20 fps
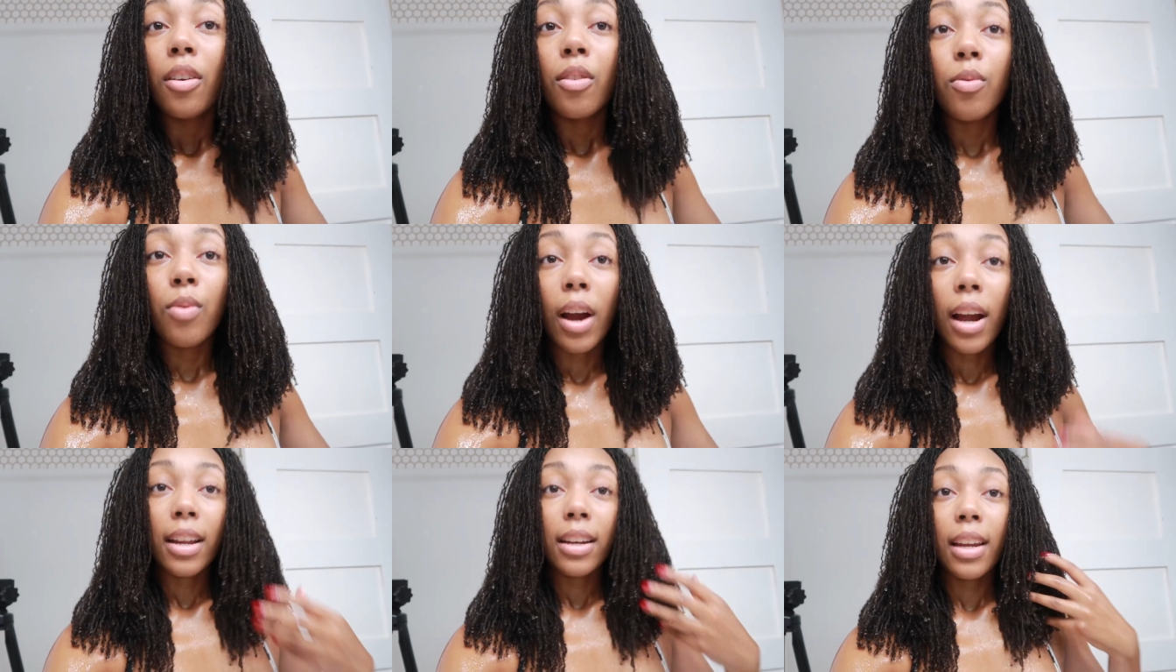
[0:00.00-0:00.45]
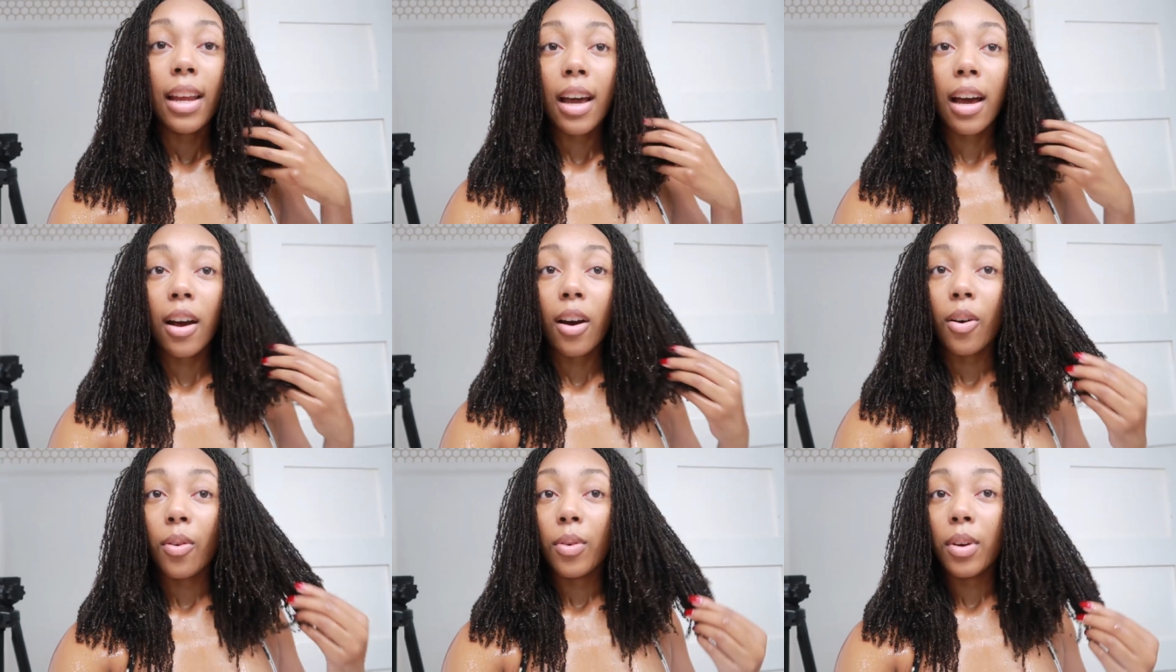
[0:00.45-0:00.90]
right
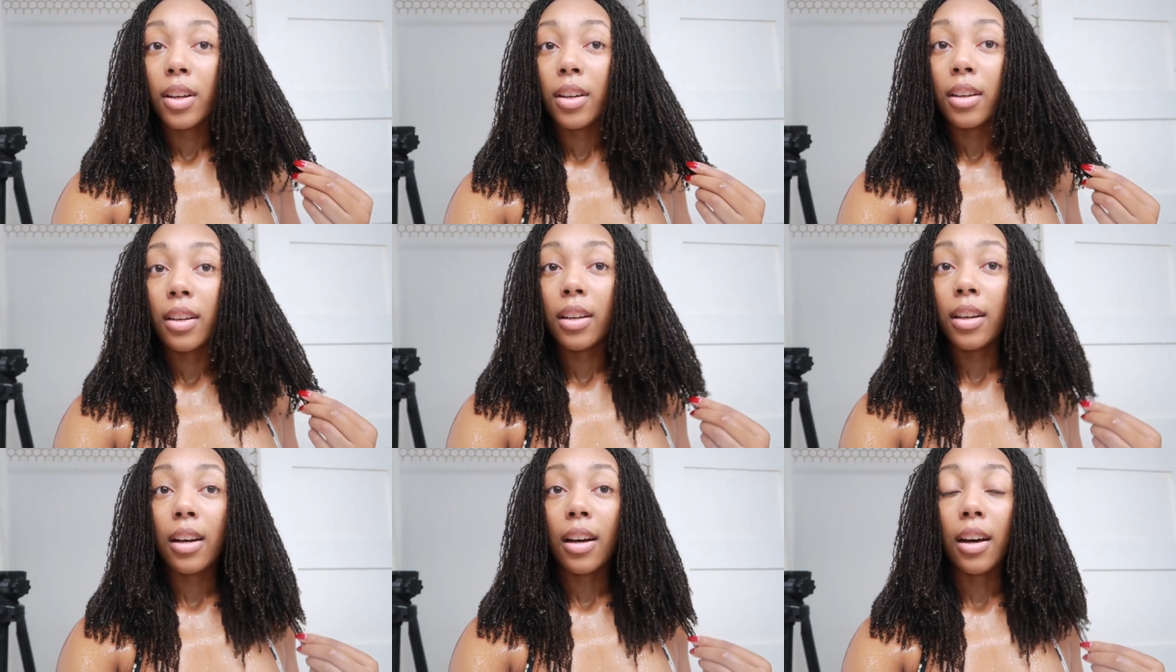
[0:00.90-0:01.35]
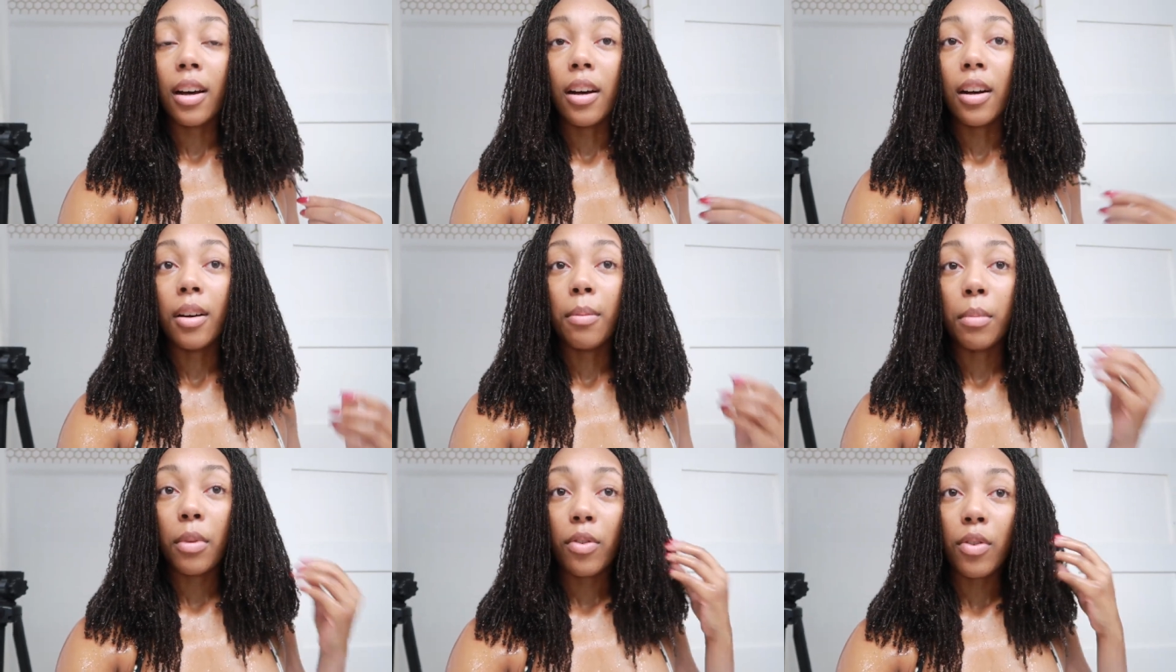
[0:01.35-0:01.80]
now
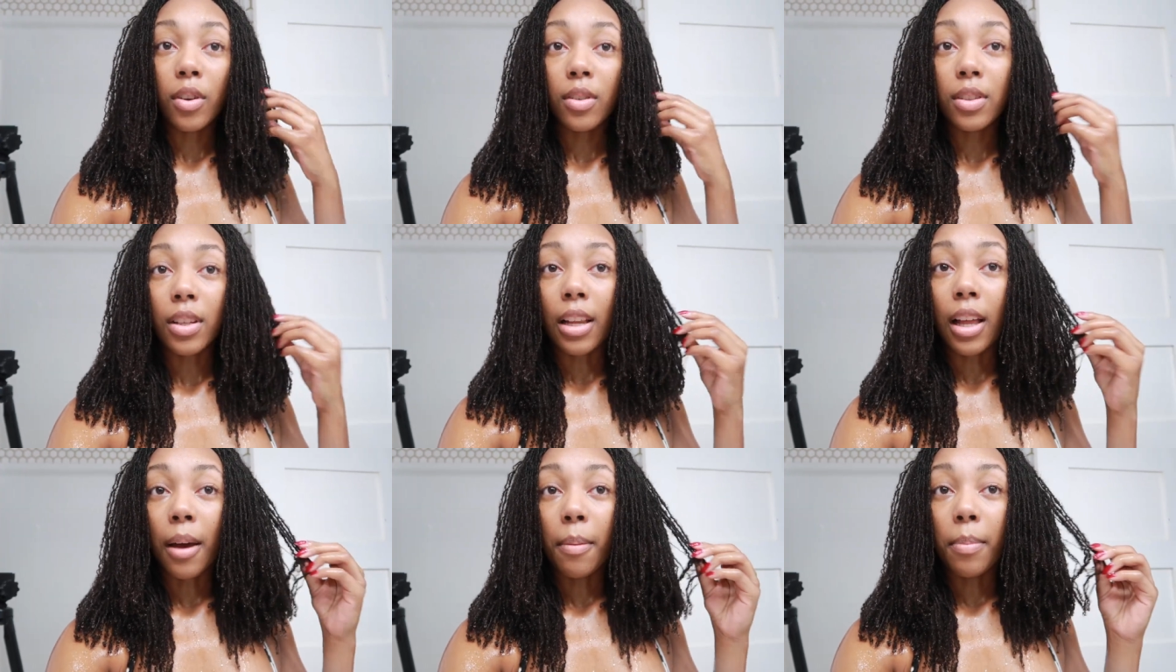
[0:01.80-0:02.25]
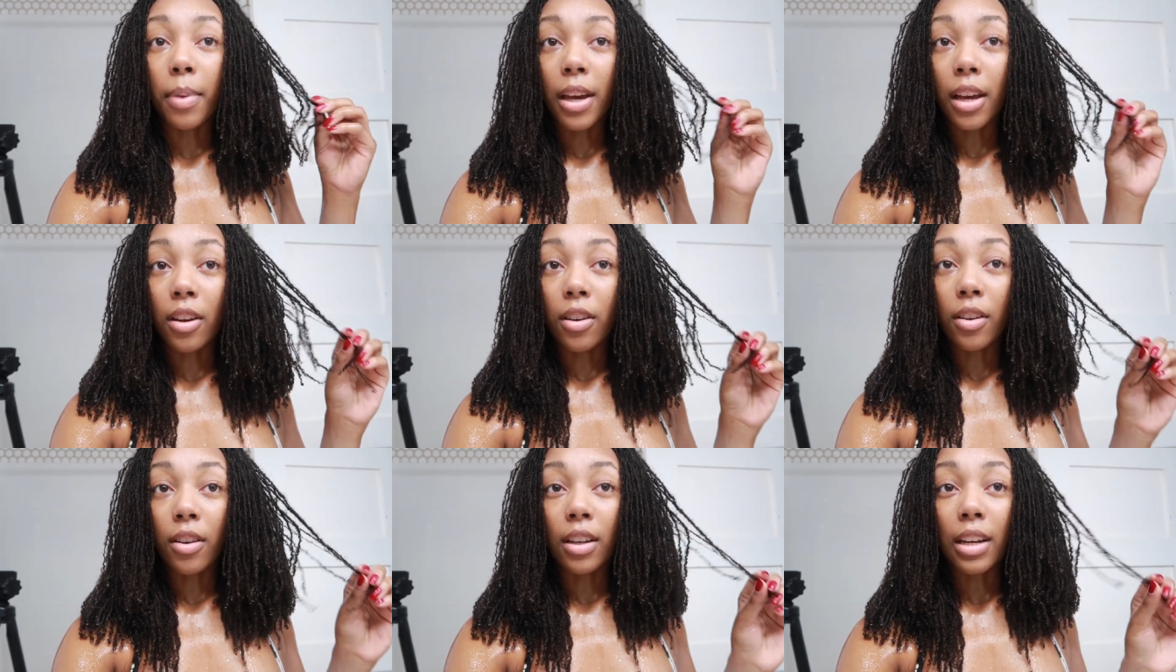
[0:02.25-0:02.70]
um, it feels a lot
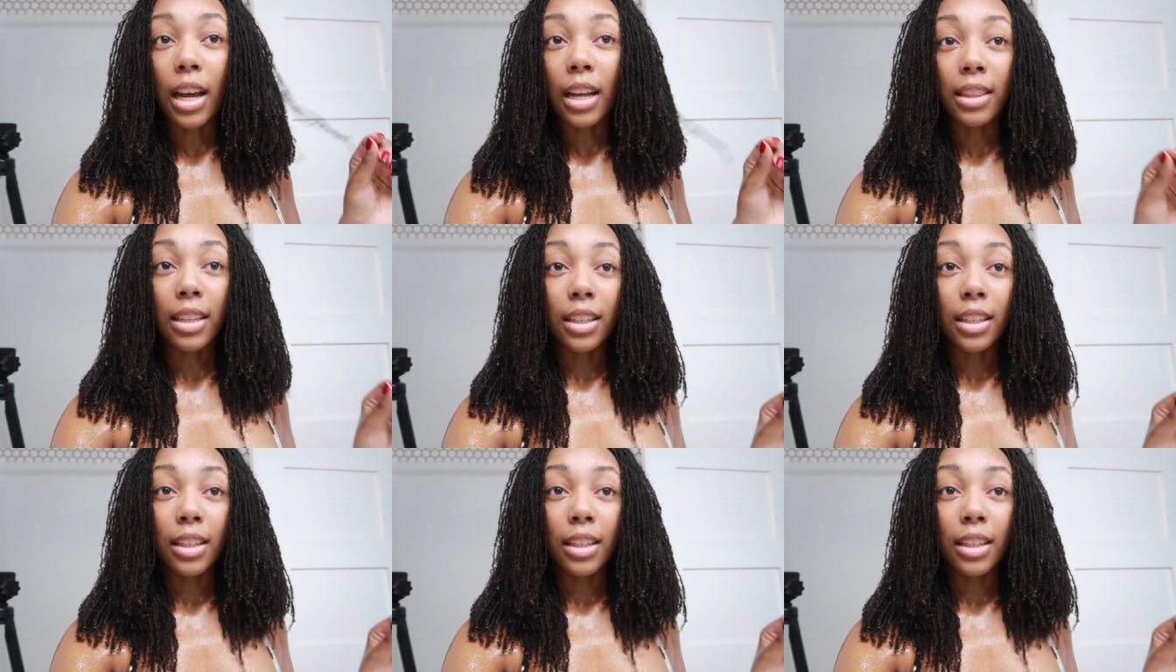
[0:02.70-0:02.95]
better and I